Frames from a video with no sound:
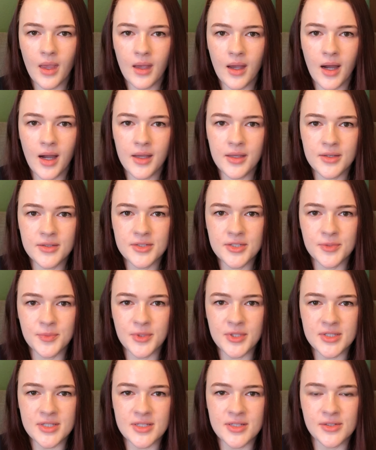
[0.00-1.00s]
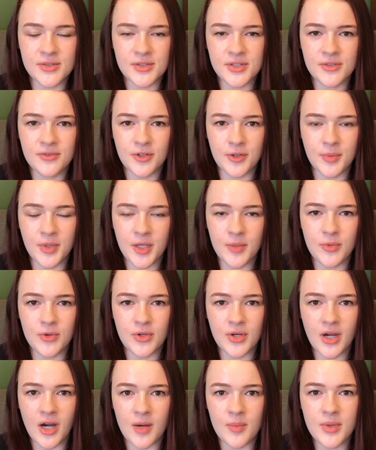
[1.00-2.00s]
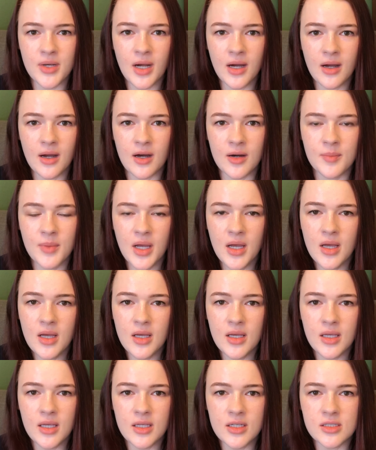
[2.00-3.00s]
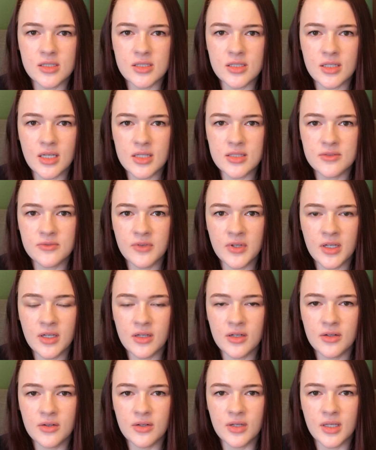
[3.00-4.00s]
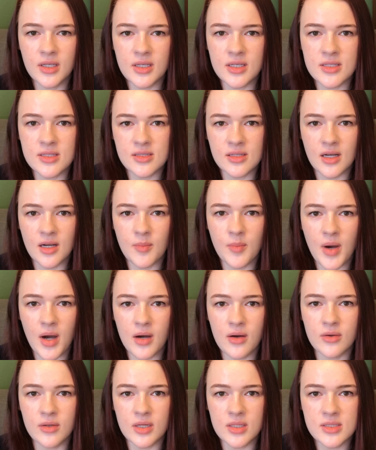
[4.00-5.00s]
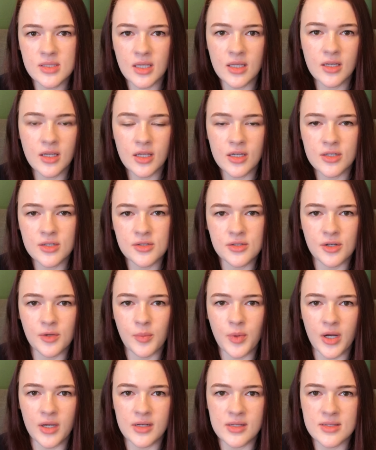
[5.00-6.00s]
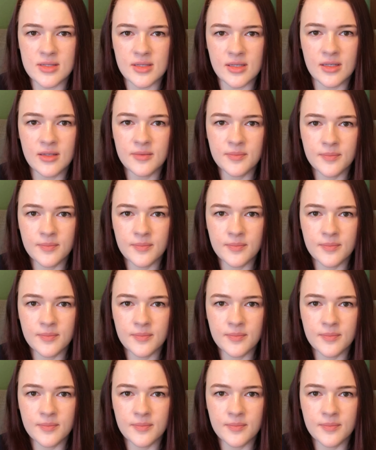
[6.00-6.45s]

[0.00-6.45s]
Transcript: Hi YouTube, this is Lucy from kbeautyhobbit.com and today's video is about skincare during pregnancy.